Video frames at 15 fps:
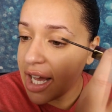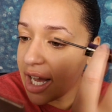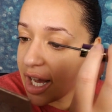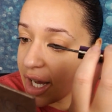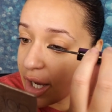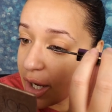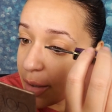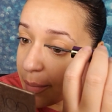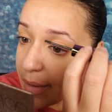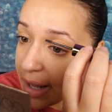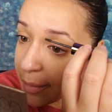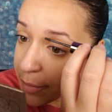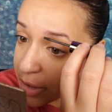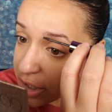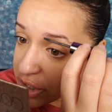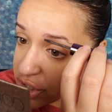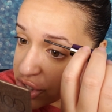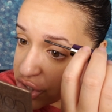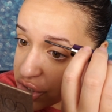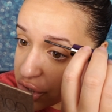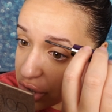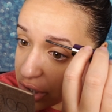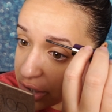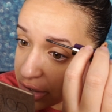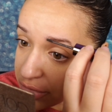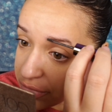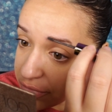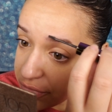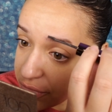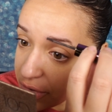I'm gonna start in the
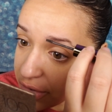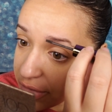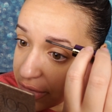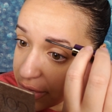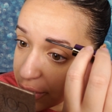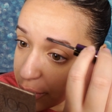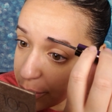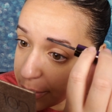front though